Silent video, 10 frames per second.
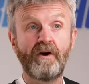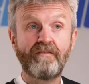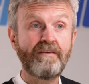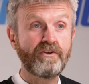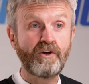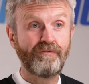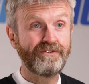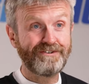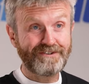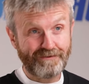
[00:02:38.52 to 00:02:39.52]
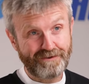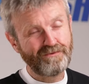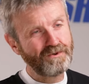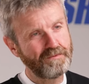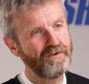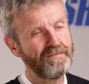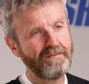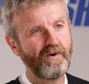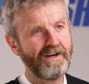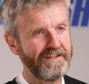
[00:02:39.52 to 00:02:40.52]
But I have every confidence that with waterproof
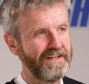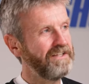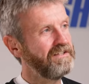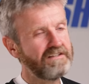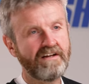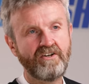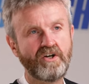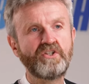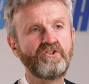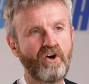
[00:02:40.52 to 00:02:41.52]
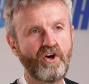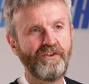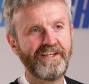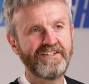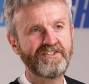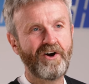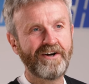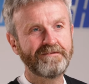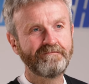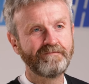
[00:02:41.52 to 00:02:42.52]
membrane in there, you'll stay nice and dry on the inside.